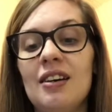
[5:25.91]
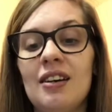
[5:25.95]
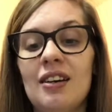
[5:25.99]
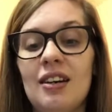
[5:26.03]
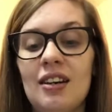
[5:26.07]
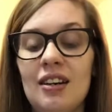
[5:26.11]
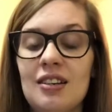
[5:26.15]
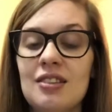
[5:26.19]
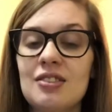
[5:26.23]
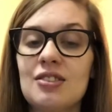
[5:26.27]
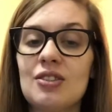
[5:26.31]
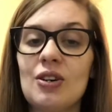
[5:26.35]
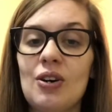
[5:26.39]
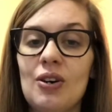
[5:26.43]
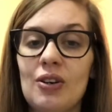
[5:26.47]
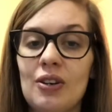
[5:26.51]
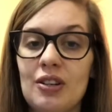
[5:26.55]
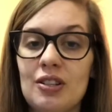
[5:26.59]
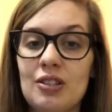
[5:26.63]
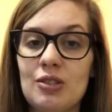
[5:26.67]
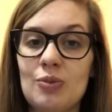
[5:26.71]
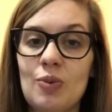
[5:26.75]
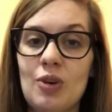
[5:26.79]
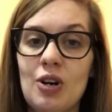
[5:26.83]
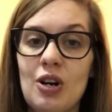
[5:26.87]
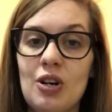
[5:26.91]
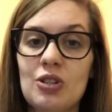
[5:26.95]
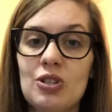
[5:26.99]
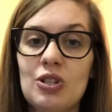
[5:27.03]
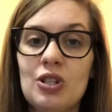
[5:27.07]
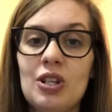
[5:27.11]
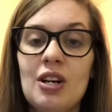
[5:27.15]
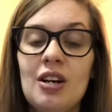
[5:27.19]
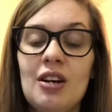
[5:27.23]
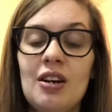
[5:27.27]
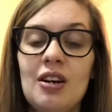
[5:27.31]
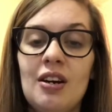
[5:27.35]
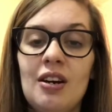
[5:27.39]
His all gets
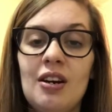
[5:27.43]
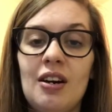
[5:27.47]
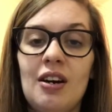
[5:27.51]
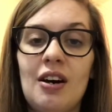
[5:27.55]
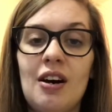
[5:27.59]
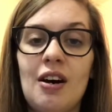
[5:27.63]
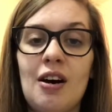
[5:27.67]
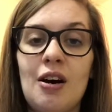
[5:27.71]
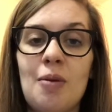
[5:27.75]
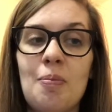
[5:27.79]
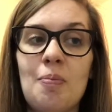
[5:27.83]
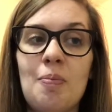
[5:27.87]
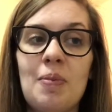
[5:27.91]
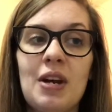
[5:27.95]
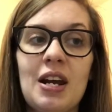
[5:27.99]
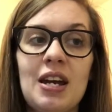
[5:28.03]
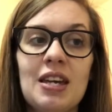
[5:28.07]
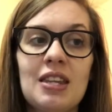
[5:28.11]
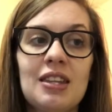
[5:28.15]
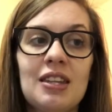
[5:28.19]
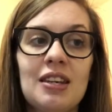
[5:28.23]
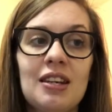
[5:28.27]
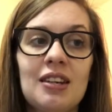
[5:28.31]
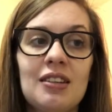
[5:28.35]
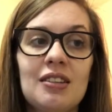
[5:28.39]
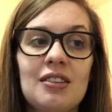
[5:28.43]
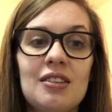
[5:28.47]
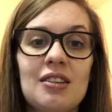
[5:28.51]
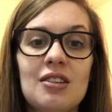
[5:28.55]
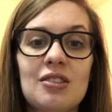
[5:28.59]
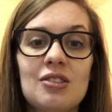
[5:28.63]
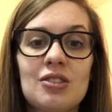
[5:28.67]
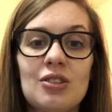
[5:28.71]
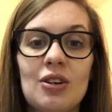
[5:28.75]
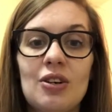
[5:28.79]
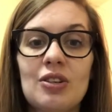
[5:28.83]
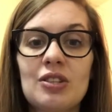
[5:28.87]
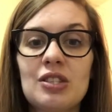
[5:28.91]
washed. But I think the
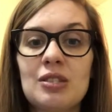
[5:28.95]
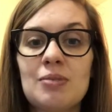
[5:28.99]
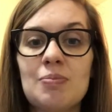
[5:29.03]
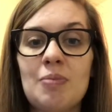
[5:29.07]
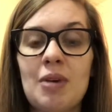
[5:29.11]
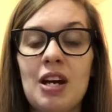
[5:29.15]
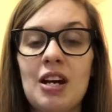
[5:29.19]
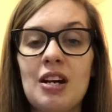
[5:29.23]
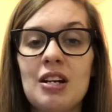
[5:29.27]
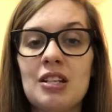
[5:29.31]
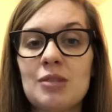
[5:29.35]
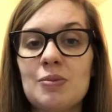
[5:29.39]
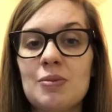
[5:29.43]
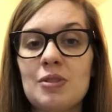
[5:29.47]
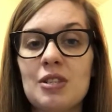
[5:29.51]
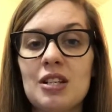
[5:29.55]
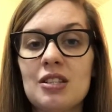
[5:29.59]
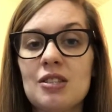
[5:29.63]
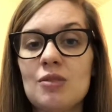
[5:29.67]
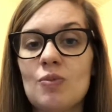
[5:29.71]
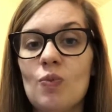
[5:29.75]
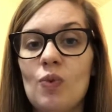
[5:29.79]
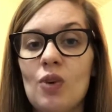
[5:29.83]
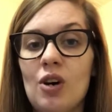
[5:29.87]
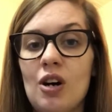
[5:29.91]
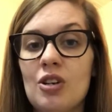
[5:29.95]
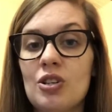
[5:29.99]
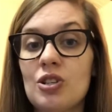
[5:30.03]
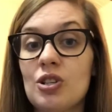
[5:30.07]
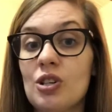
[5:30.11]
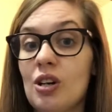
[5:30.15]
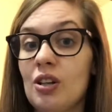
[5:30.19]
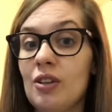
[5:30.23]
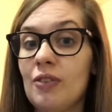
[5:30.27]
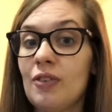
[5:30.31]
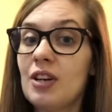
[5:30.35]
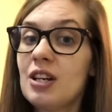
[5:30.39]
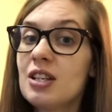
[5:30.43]
adults, my husband doesn't wash
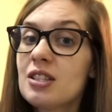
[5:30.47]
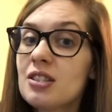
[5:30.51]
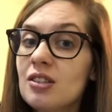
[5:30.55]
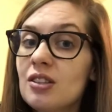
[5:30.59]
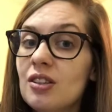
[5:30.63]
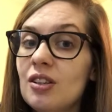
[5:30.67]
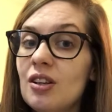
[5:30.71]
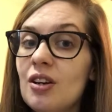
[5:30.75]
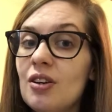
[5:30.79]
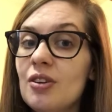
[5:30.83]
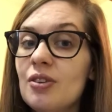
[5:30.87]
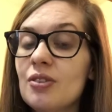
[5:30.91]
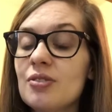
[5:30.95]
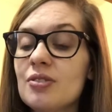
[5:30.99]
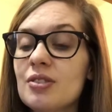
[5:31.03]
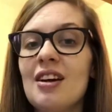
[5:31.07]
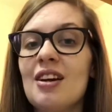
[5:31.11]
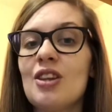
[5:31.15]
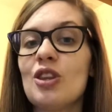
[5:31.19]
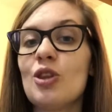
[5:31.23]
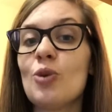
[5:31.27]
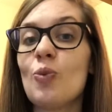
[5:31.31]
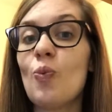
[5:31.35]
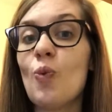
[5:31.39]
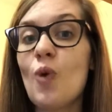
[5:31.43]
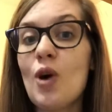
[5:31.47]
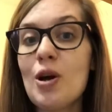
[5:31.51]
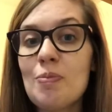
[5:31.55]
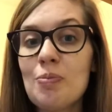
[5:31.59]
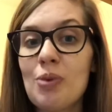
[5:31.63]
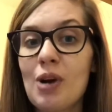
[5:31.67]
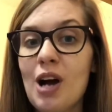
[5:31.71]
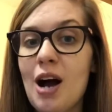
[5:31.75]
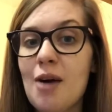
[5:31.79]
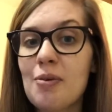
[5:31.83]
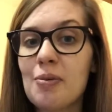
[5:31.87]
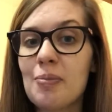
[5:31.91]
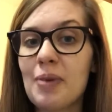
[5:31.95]
all of his clothes. The one
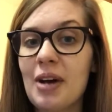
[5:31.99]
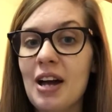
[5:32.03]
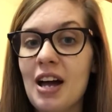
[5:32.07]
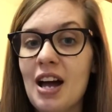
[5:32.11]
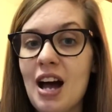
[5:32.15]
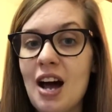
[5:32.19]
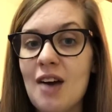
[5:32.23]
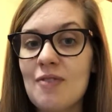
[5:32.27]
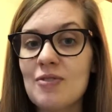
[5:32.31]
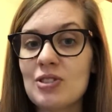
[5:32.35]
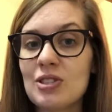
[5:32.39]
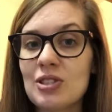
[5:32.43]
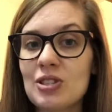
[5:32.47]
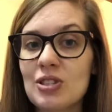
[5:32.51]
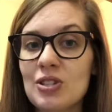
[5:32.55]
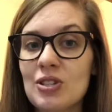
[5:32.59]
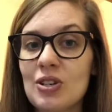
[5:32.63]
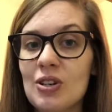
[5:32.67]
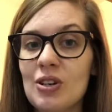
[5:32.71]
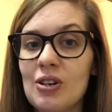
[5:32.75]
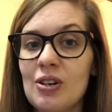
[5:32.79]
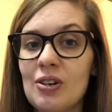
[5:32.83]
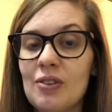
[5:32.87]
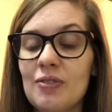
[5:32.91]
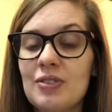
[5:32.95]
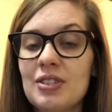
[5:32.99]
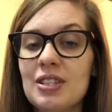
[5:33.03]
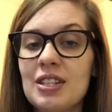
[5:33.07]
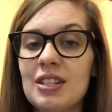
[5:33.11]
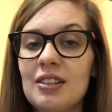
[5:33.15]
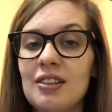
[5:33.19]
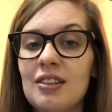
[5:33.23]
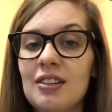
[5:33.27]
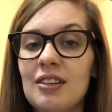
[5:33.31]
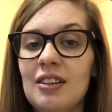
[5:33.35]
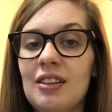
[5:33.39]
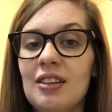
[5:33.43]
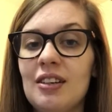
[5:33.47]
problem I haven't solved
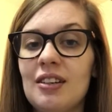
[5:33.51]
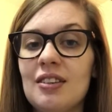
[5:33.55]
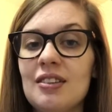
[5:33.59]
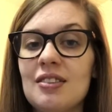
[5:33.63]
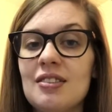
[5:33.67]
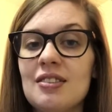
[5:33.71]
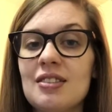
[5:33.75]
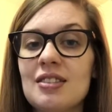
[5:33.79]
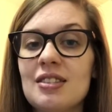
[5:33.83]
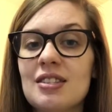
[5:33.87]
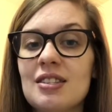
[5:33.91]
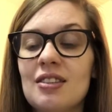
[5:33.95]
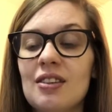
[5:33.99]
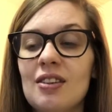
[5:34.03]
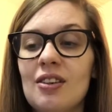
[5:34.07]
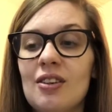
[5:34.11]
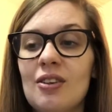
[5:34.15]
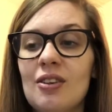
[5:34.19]
is